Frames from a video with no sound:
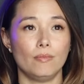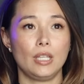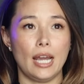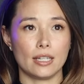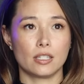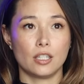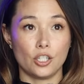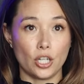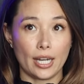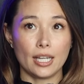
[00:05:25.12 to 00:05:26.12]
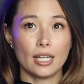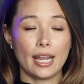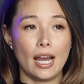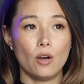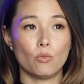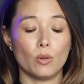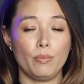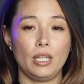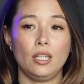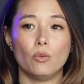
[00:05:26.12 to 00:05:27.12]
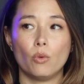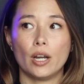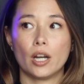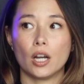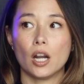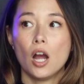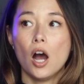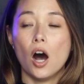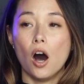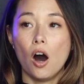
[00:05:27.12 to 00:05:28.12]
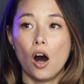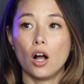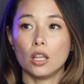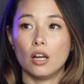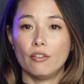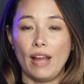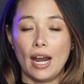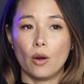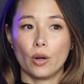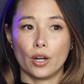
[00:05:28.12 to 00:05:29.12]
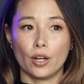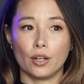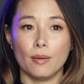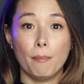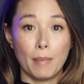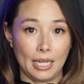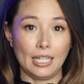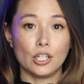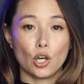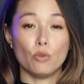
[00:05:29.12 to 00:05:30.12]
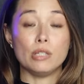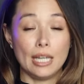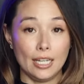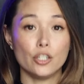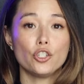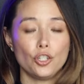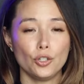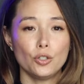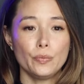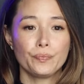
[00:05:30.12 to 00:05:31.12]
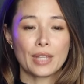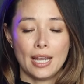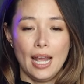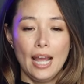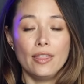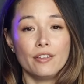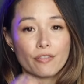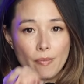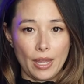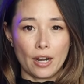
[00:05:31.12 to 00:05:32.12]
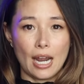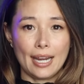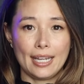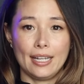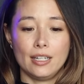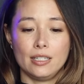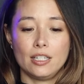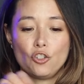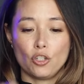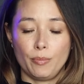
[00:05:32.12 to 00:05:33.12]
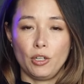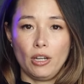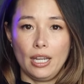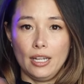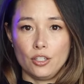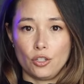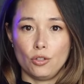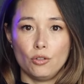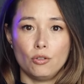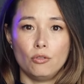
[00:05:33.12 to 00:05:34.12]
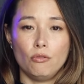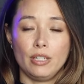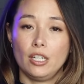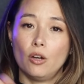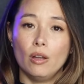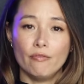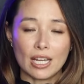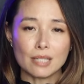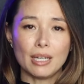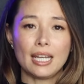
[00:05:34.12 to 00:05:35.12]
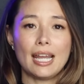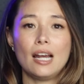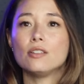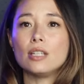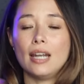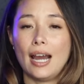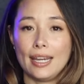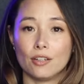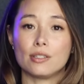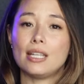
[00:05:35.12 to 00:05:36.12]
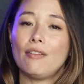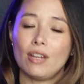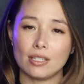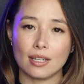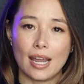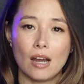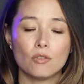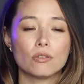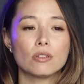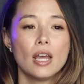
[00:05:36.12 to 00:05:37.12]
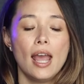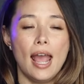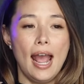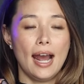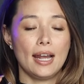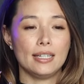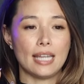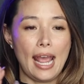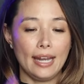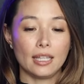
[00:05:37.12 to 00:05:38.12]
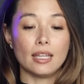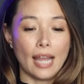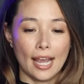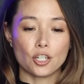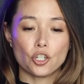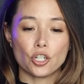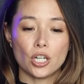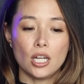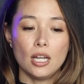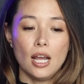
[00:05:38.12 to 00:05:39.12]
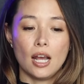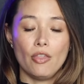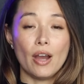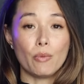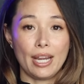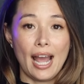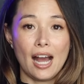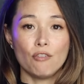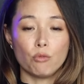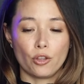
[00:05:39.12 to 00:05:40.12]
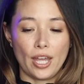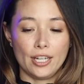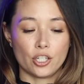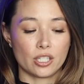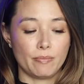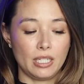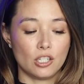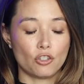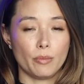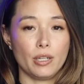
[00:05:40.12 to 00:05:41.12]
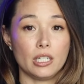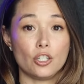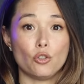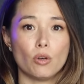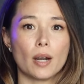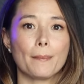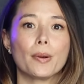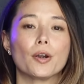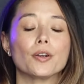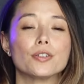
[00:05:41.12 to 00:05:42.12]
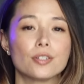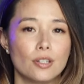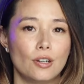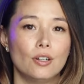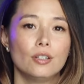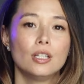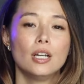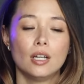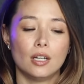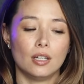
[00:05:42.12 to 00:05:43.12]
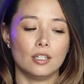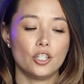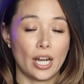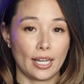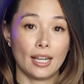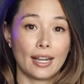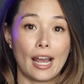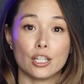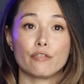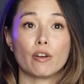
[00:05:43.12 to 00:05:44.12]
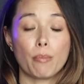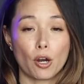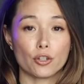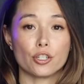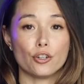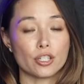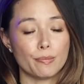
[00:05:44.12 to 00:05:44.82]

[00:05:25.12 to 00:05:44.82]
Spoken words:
yes, the checking account will be where all of our money goes into. And then from there, I can distribute it into, investment accounts and high yield savings accounts. And anything extra that we have will then just be distributed to our personal checking accounts for personal